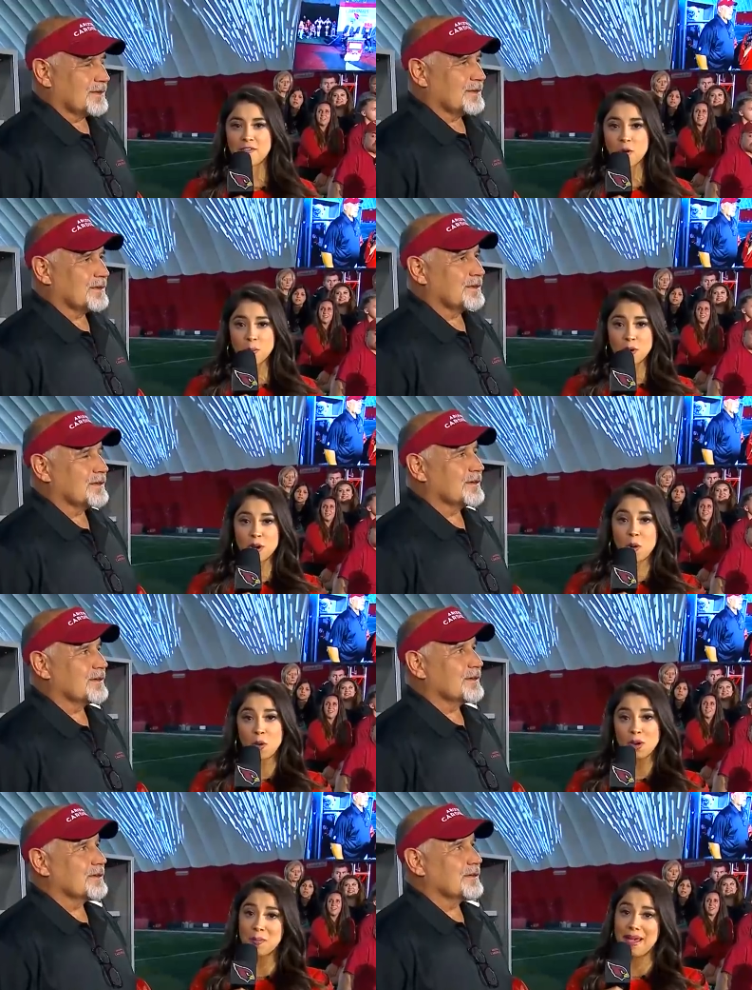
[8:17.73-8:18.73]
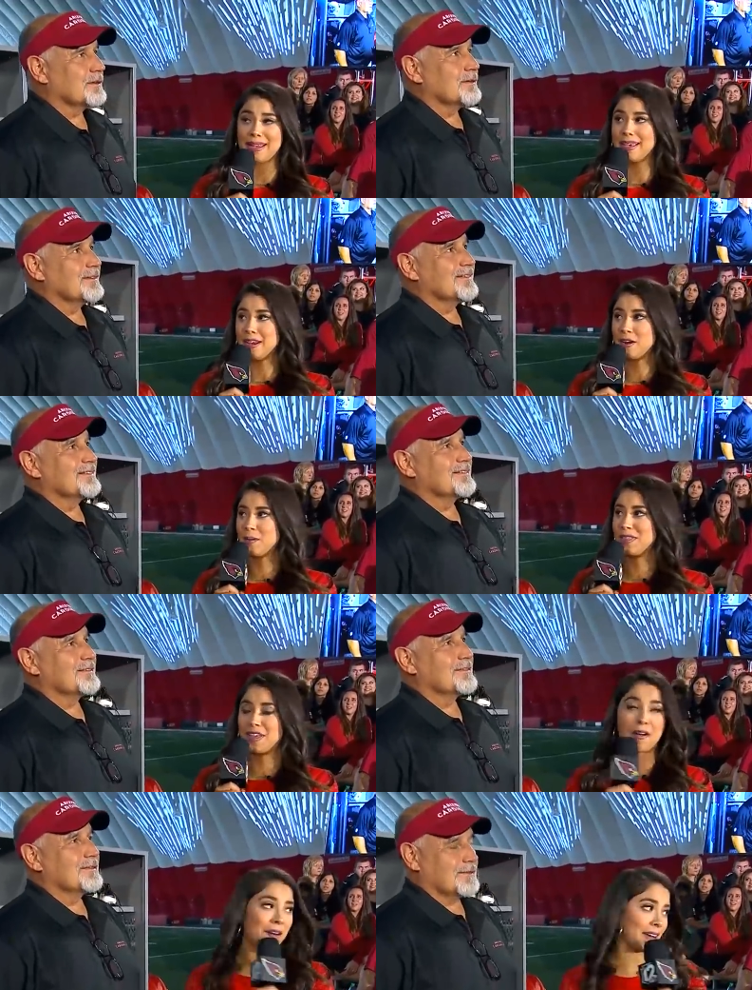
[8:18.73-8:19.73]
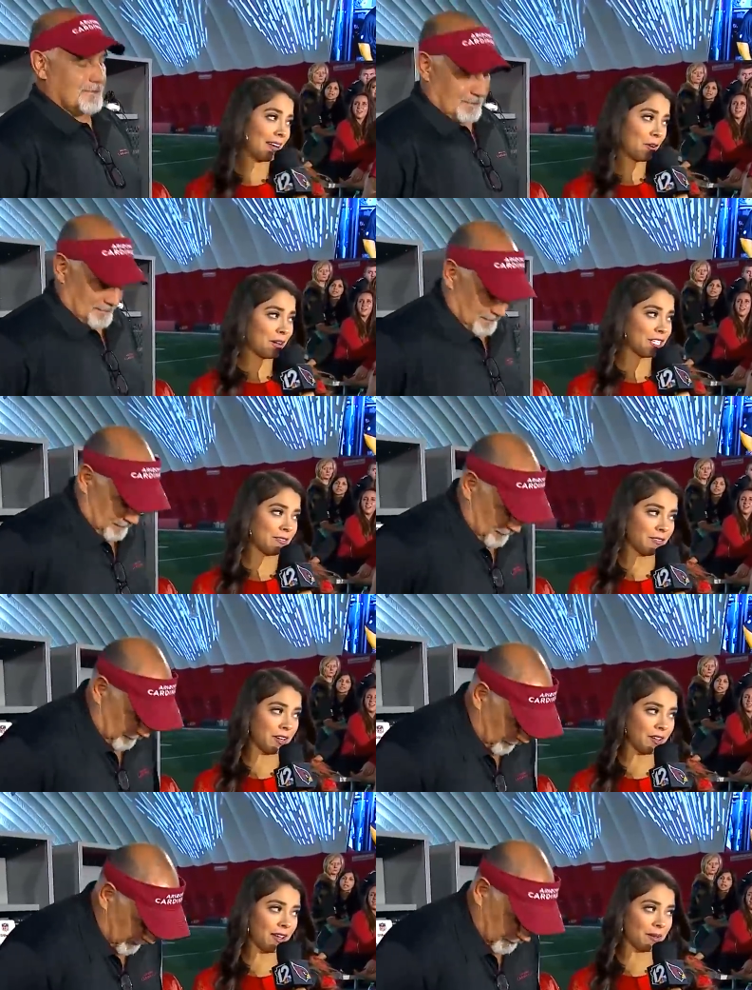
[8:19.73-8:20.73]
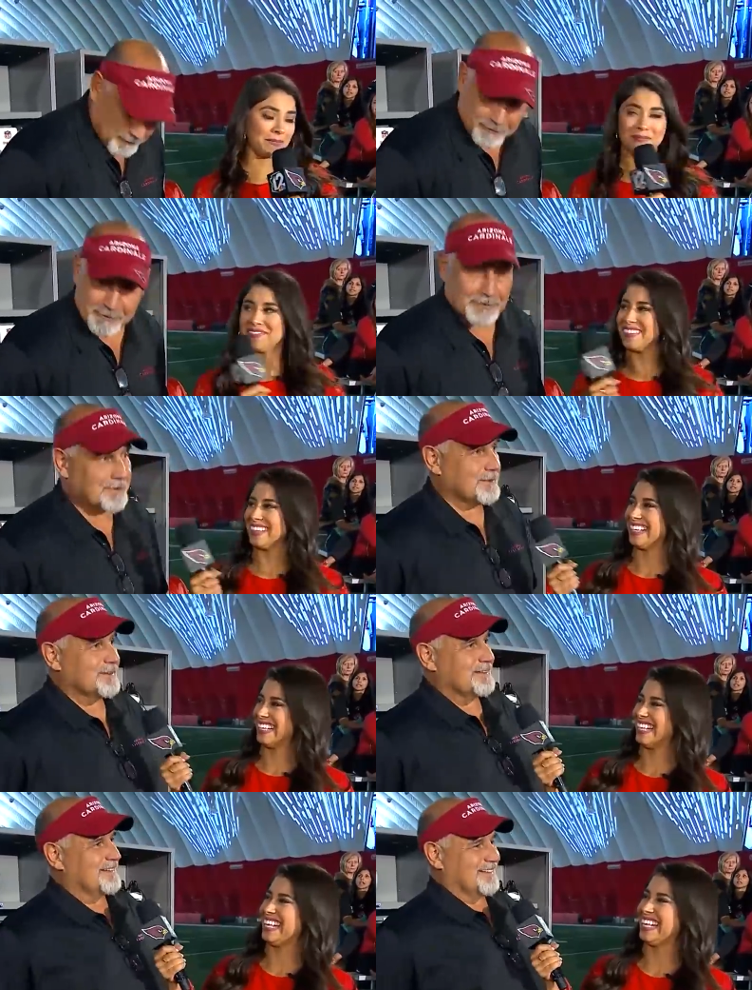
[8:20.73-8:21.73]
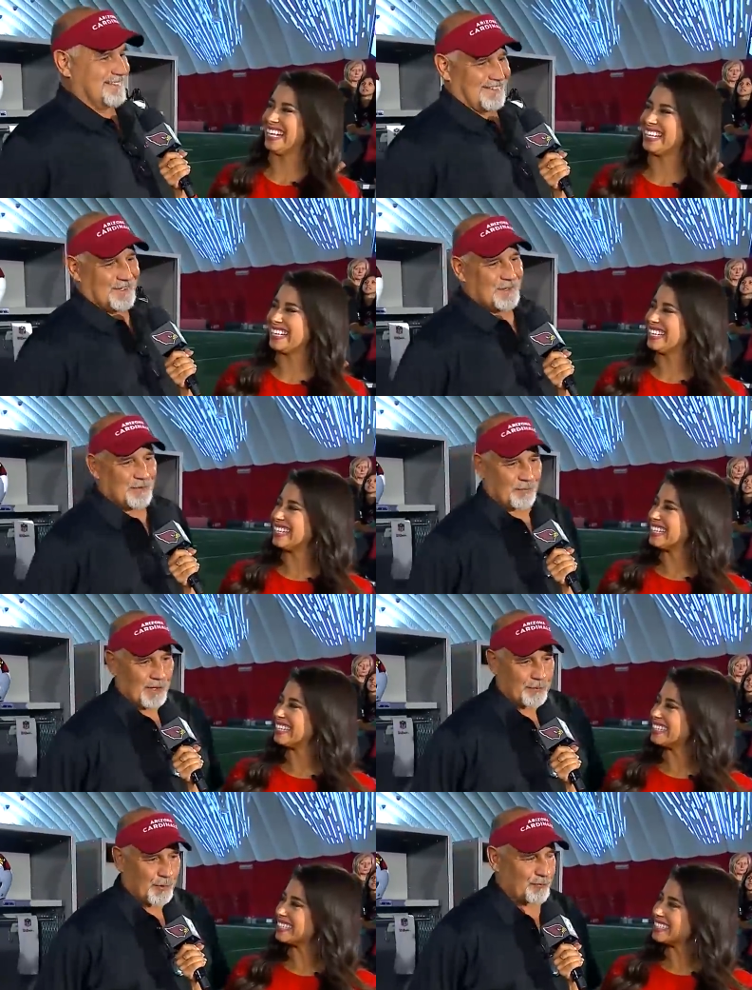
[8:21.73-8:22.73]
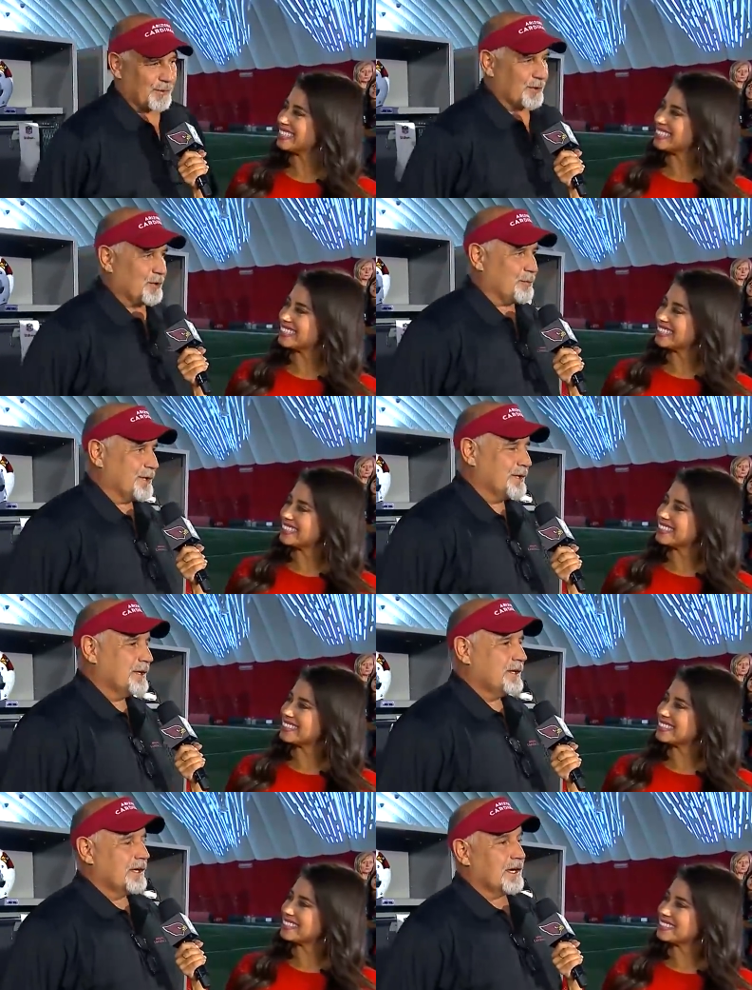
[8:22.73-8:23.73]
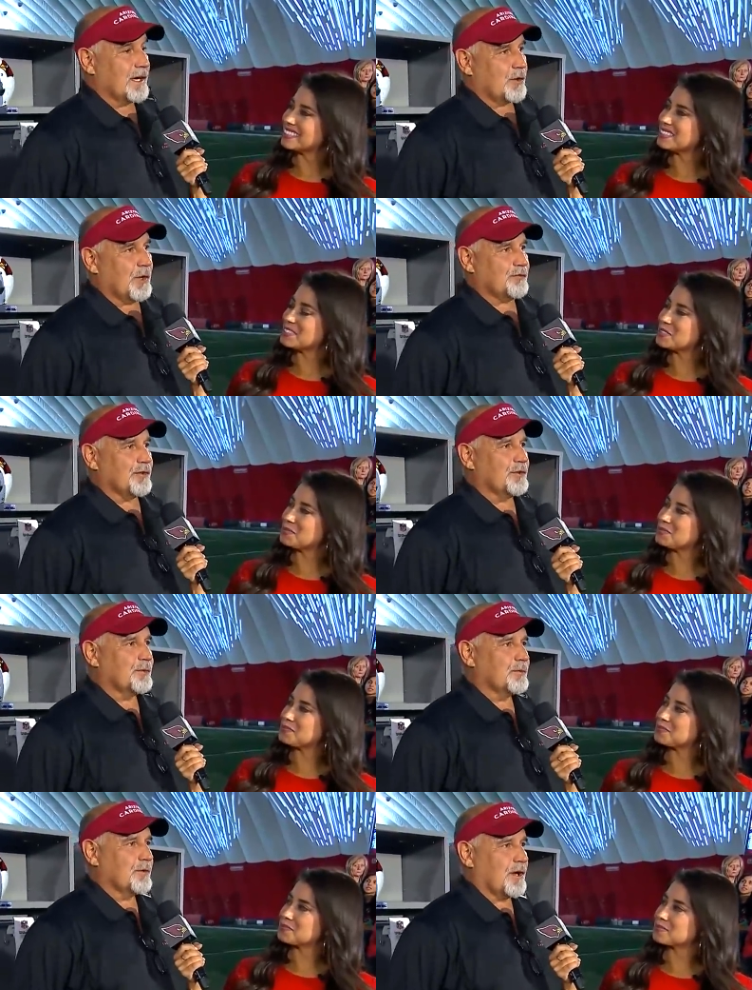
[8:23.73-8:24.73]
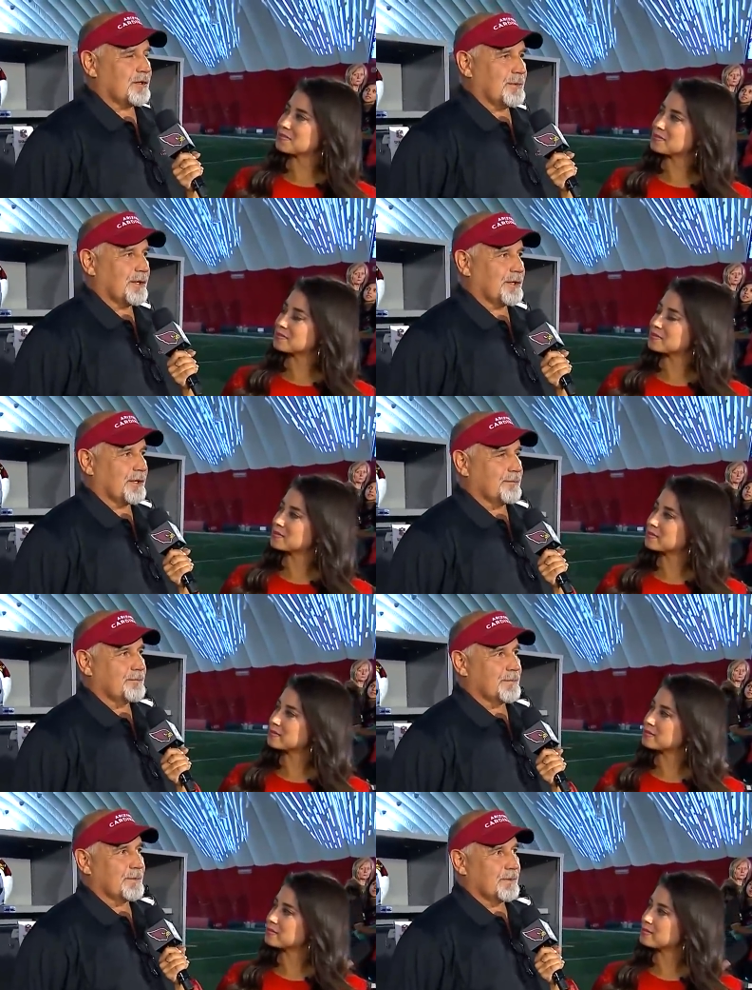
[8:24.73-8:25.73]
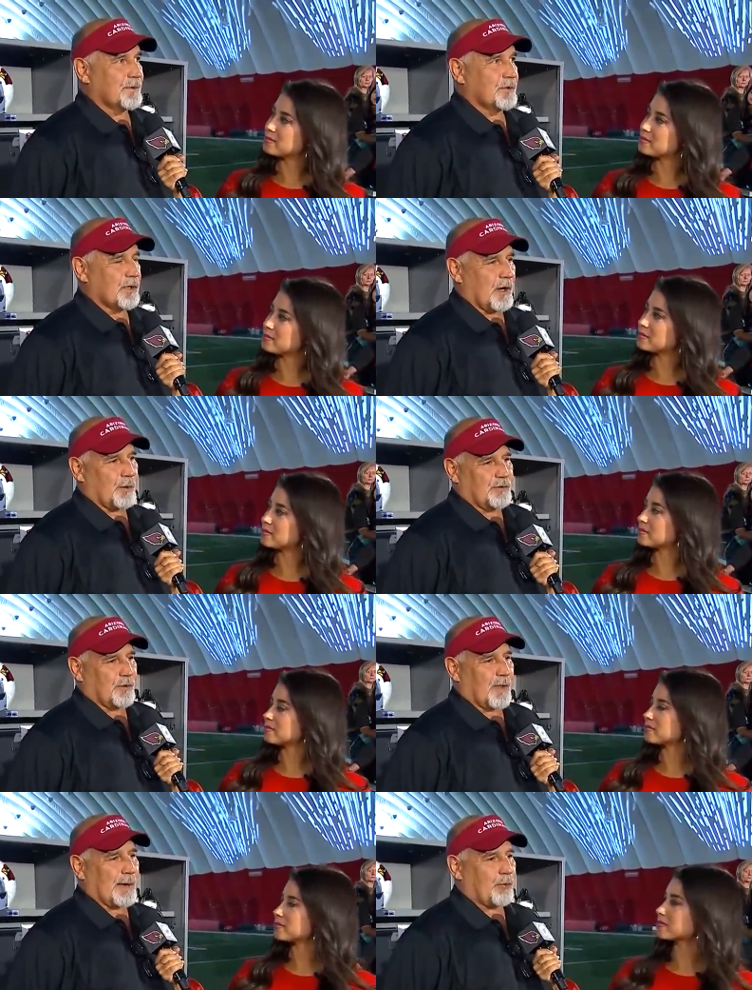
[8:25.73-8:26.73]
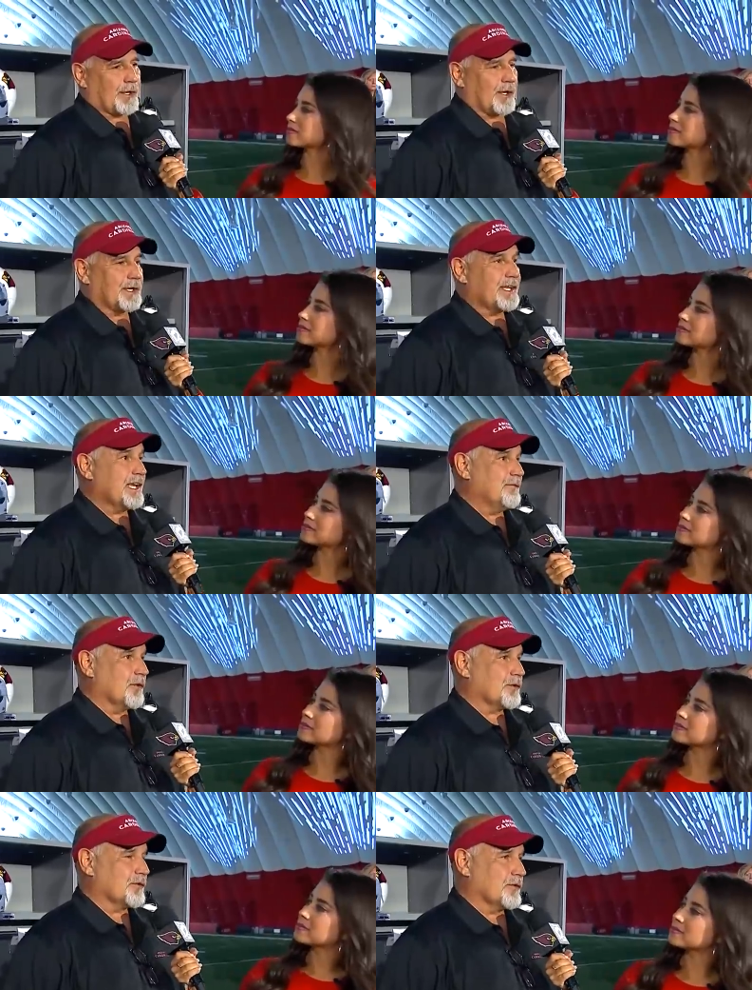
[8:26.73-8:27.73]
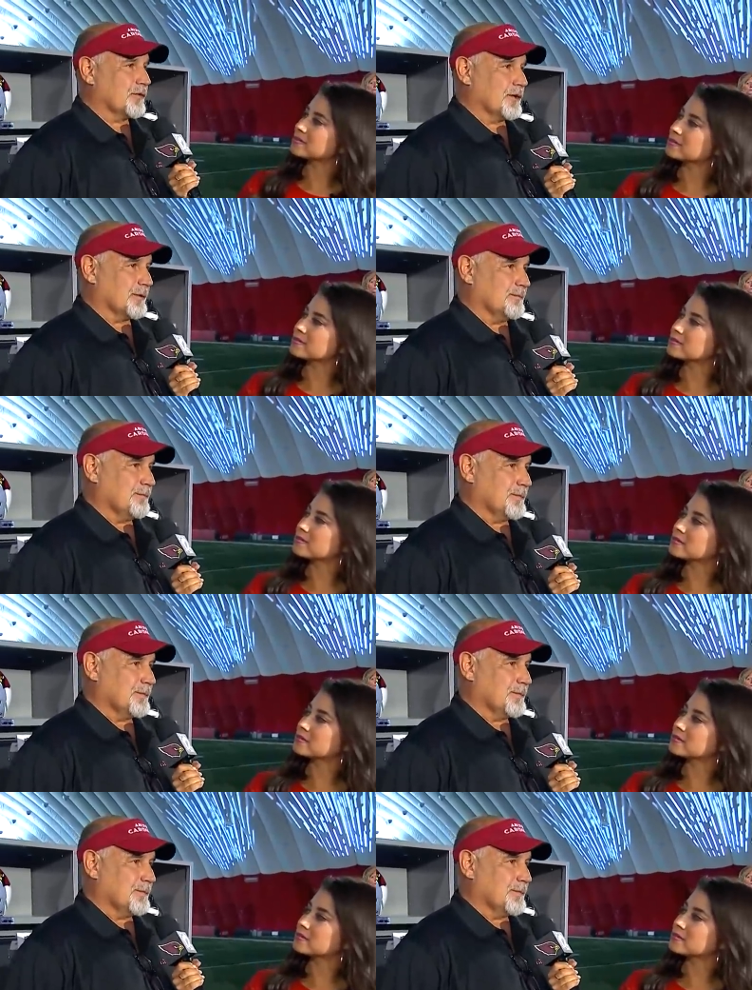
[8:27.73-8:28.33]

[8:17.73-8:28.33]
Speaker 1: former quarterback here with a hard-hitting question for you, Keim.
Speaker 2: Frank Boyce, Maricopa. Uh, question: You talked about. Uh, I wanted you to elaborate on need versus. Um,